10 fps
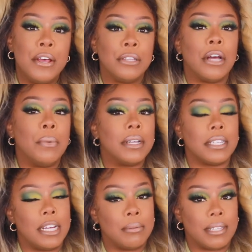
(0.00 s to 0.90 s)
So I
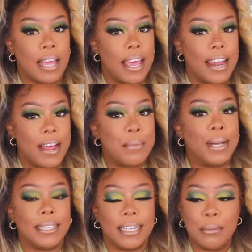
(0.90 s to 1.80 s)
wasn't upset. I
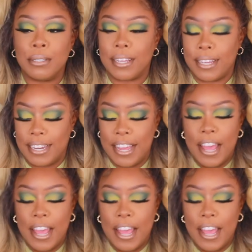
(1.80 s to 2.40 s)
wasn't upset.